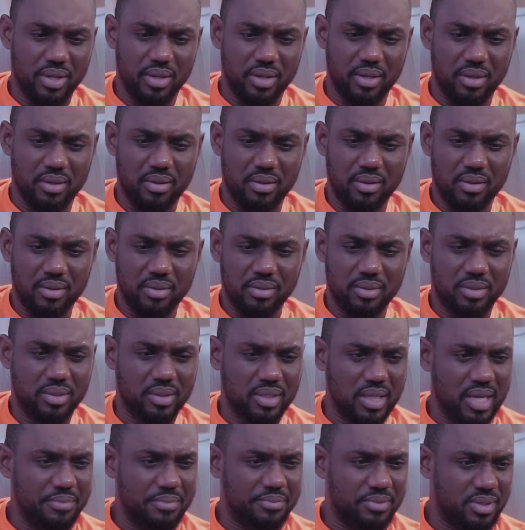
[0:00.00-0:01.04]
we
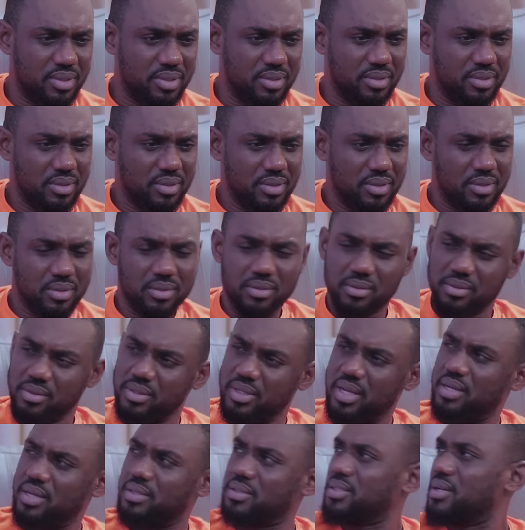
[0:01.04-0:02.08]
slept
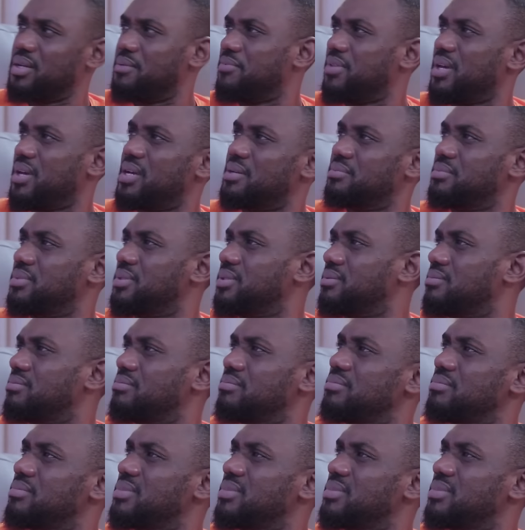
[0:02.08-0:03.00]
together sometimes